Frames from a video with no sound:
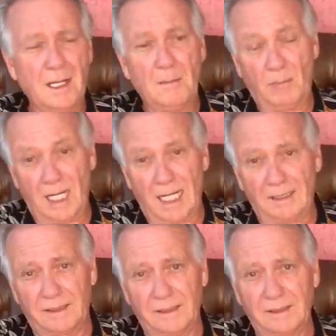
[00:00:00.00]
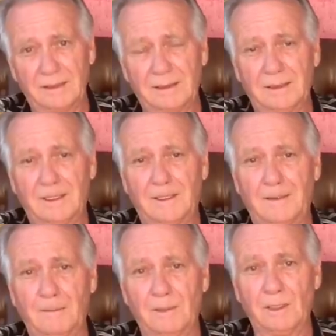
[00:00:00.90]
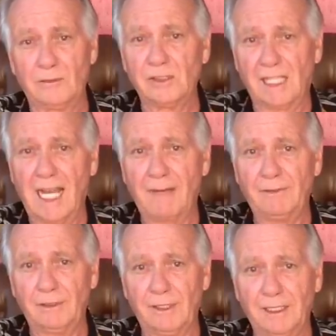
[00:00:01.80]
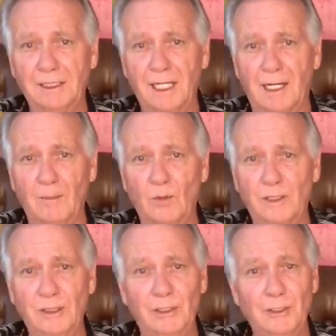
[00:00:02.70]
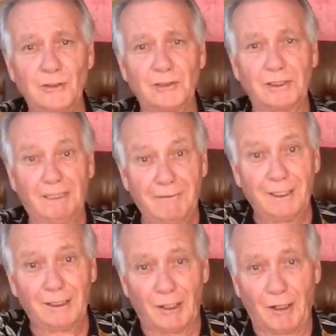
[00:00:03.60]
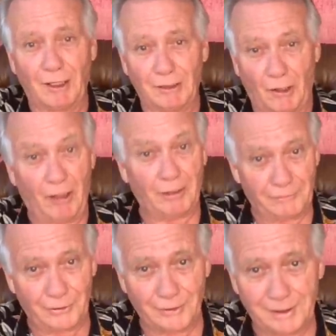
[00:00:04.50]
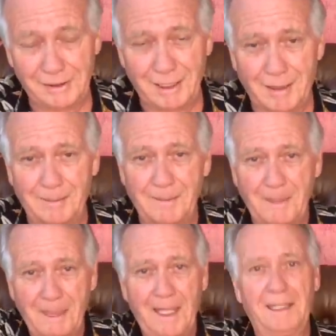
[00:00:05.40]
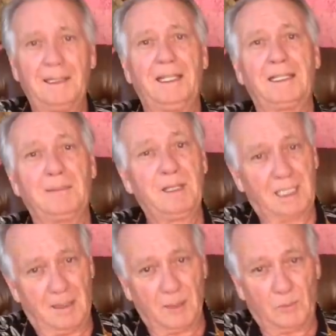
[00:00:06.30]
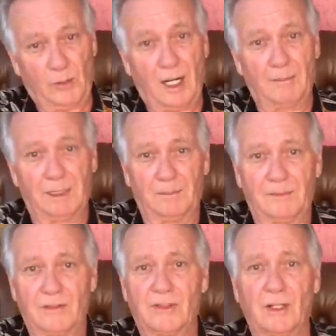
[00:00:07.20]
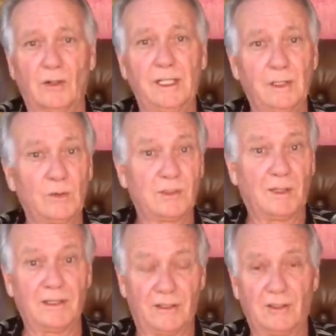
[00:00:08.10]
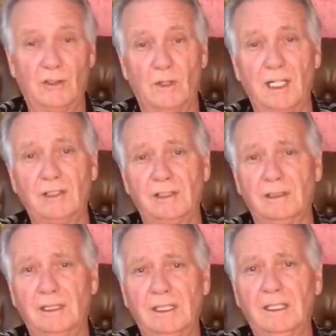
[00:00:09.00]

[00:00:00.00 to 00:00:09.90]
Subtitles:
But losing half of your income when you're used to living on all of your income, it can become a problem. So here was my situation.